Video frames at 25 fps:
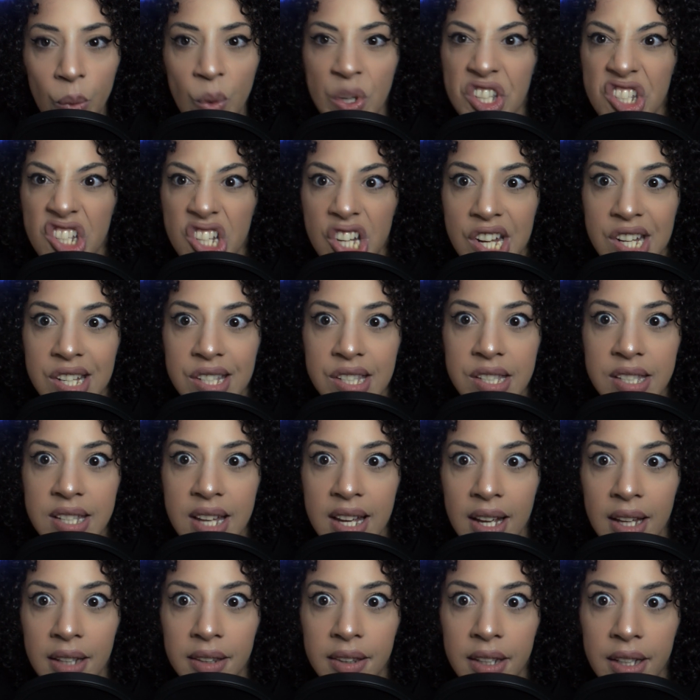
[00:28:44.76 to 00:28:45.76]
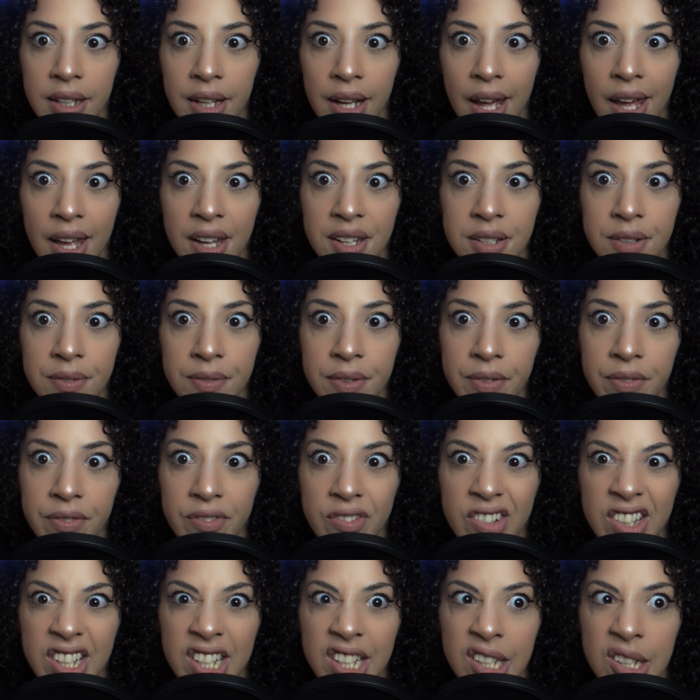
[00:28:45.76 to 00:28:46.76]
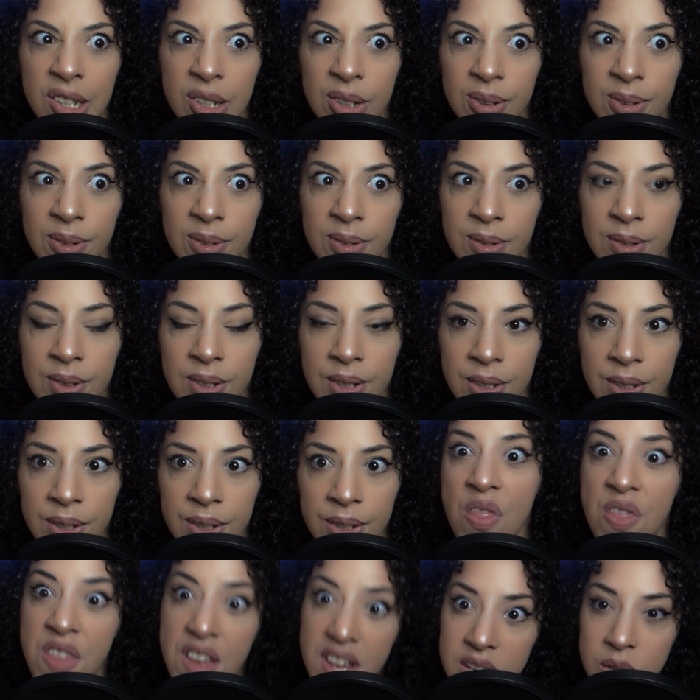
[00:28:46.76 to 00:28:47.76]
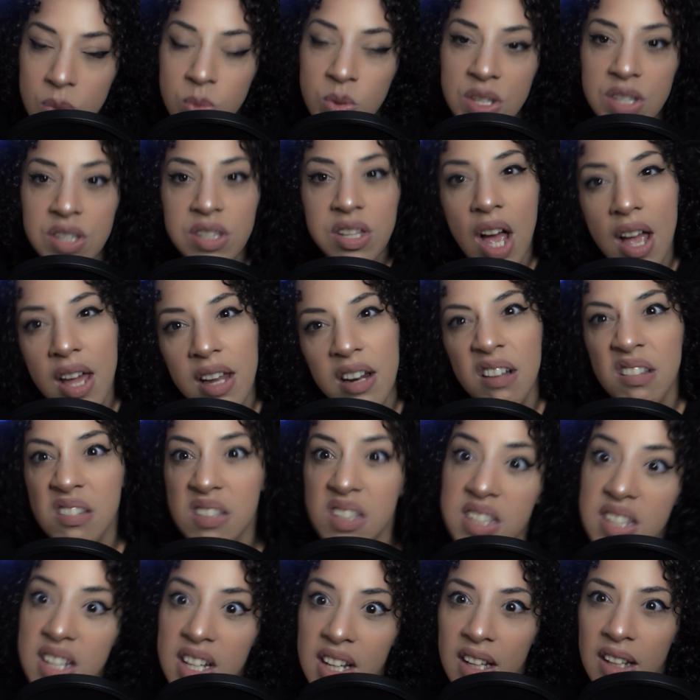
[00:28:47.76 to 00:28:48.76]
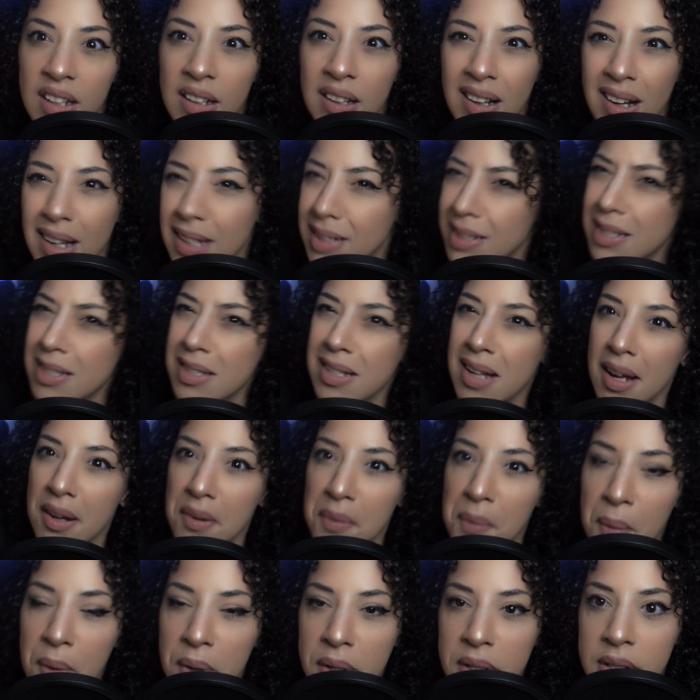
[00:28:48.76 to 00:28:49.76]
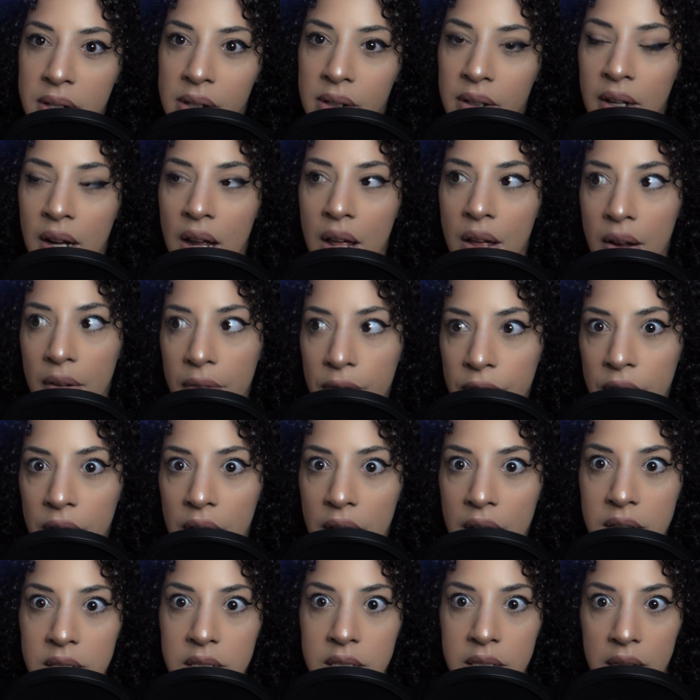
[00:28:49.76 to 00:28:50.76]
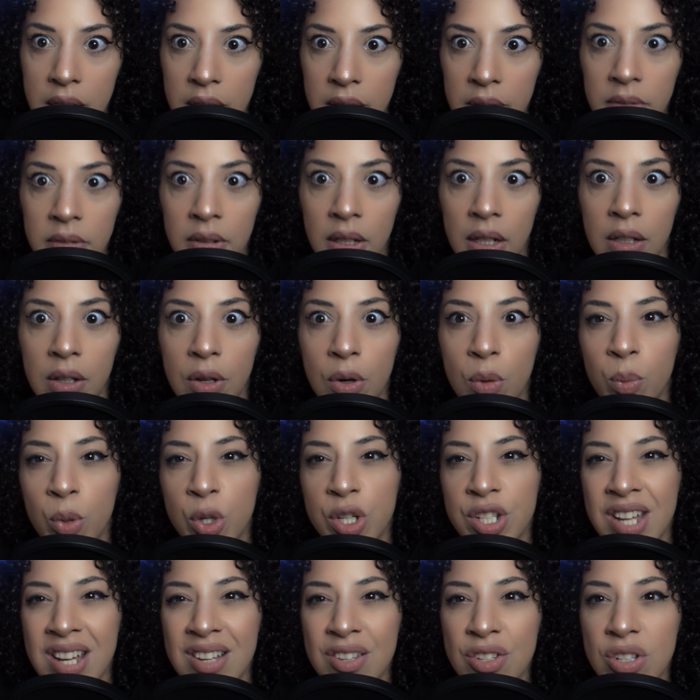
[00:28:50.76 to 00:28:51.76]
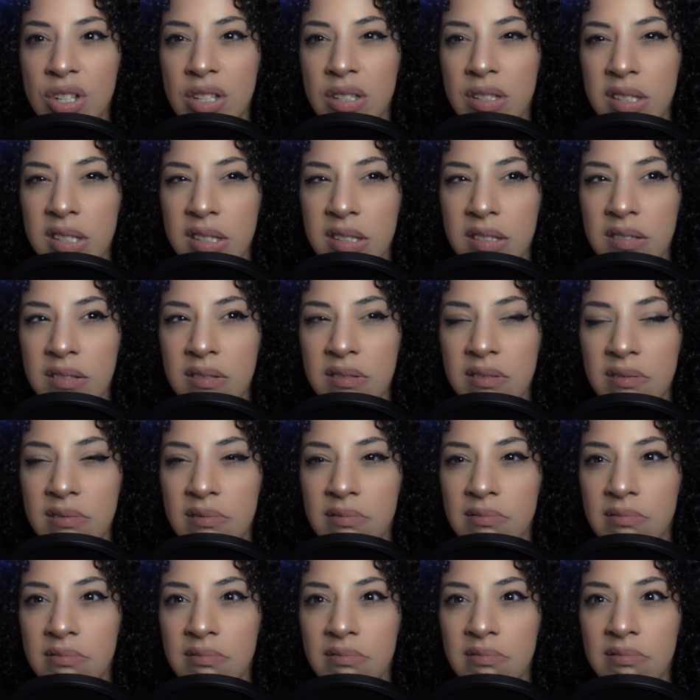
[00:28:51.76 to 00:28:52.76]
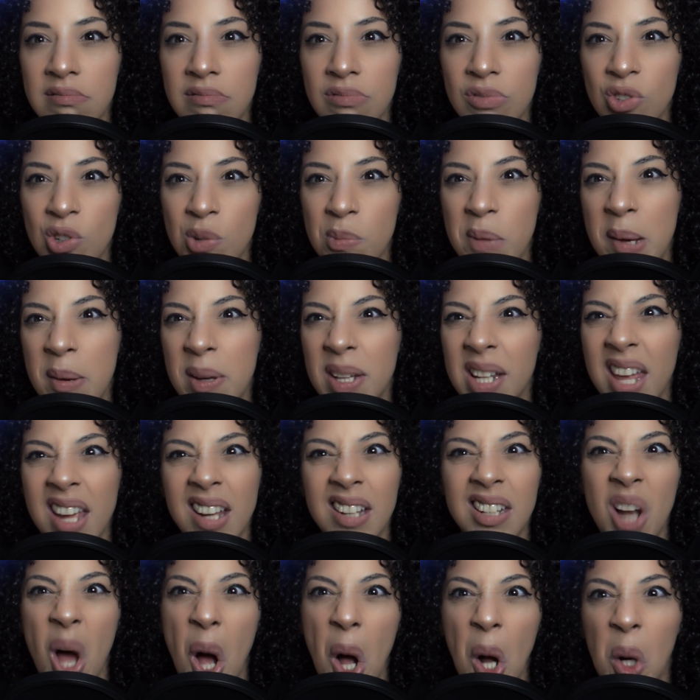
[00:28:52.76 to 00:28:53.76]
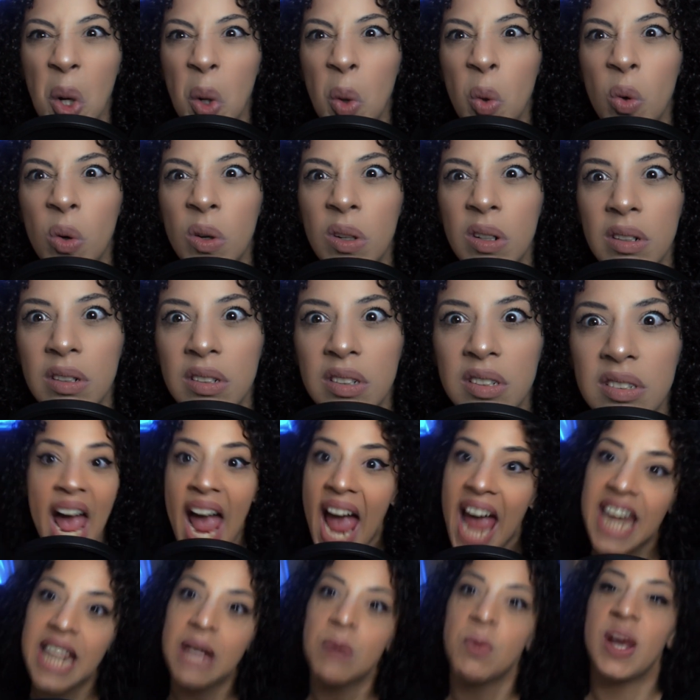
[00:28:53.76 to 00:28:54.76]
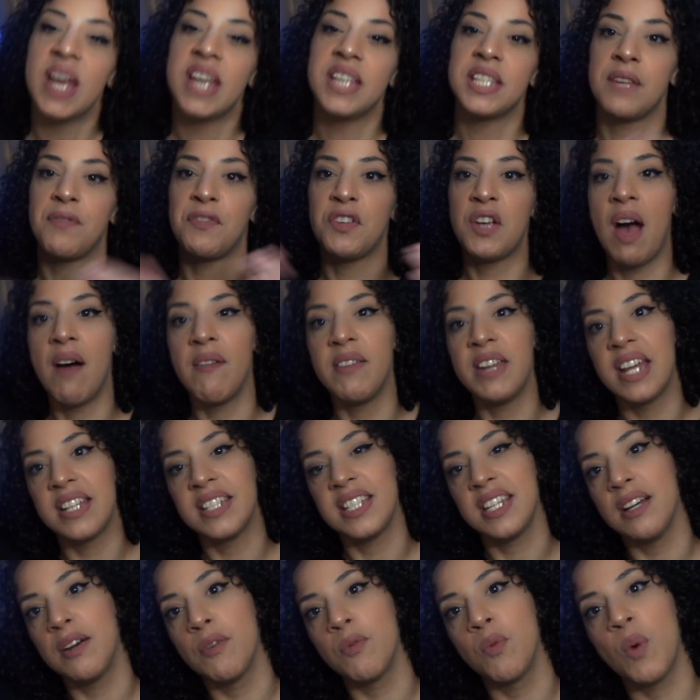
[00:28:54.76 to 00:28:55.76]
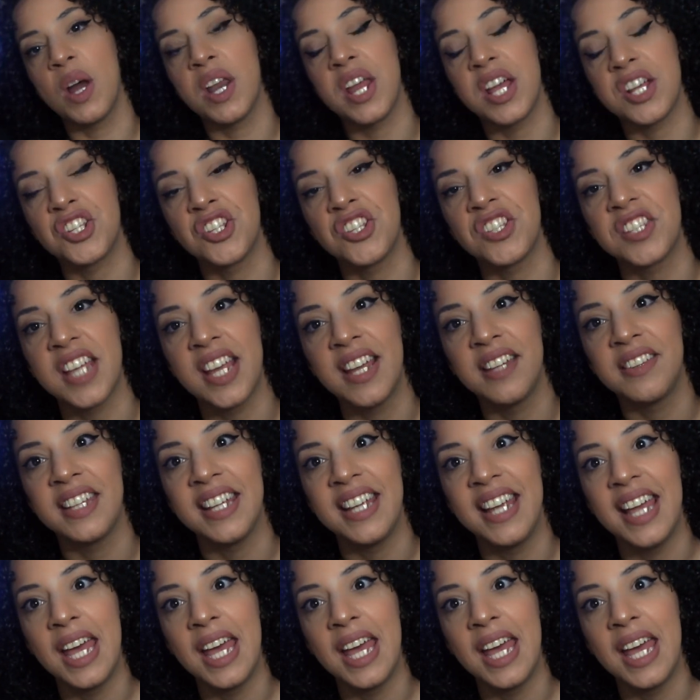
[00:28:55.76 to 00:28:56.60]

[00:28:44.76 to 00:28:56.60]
should I say at the end of a video? This was Sight Unseen. I just feel like it's a little pretentious. Or maybe like not cool. Anyways, if you have an idea of what I should say at the